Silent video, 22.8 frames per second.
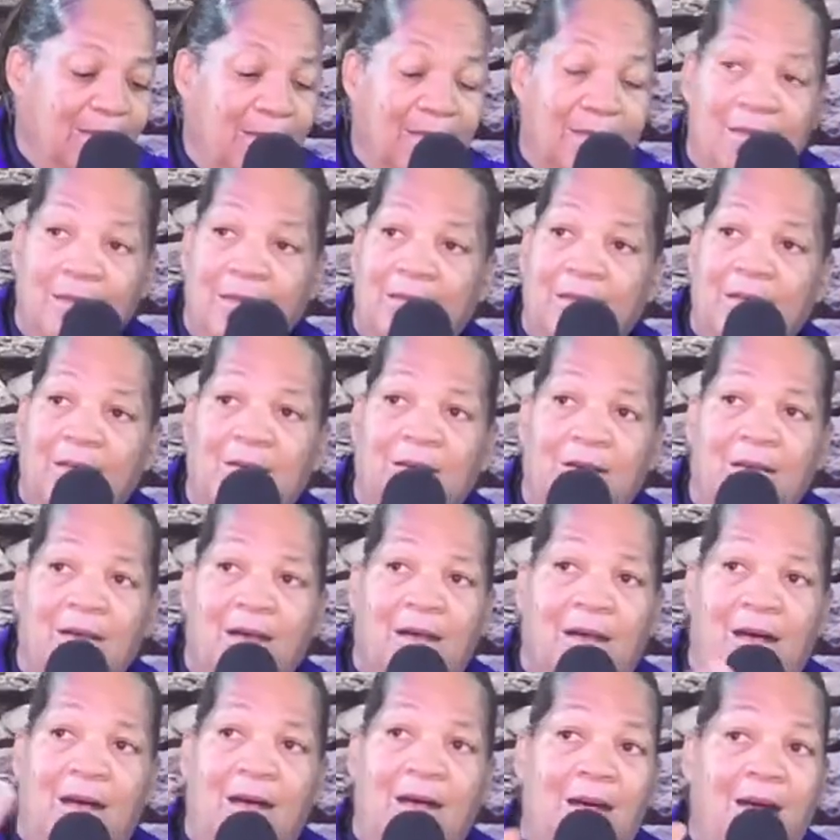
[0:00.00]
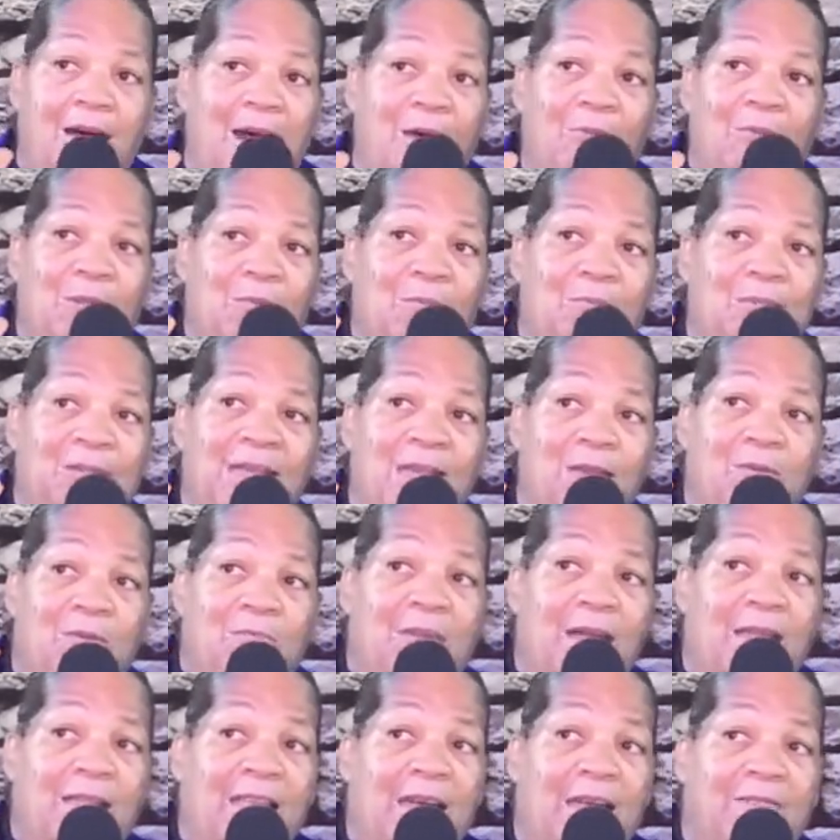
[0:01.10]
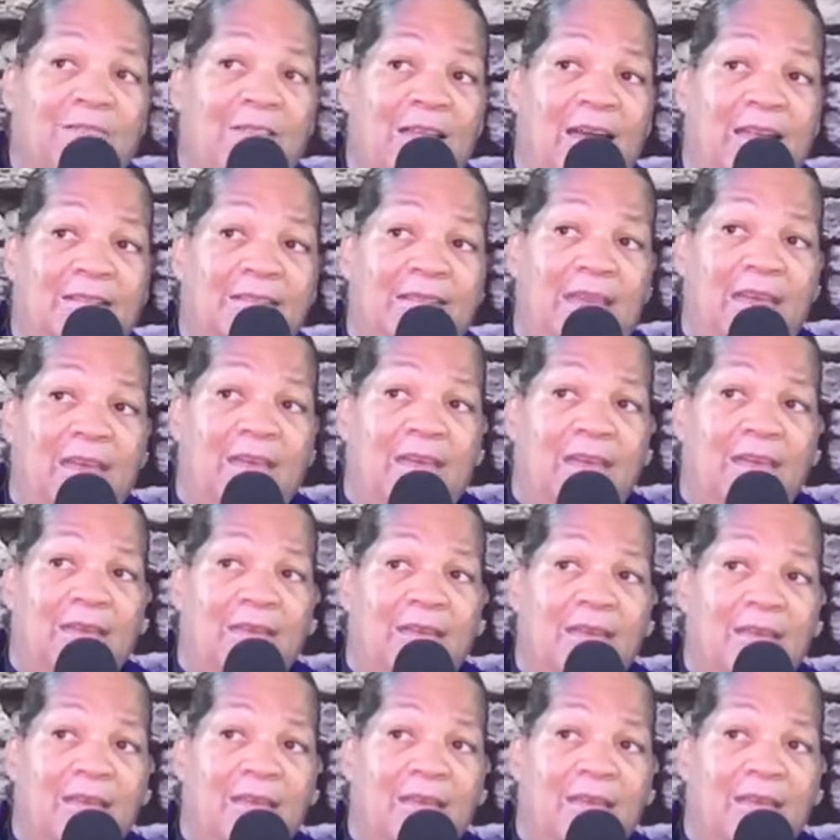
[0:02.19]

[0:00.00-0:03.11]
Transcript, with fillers: You know, uh, uh, I wouldn't play with my life like that.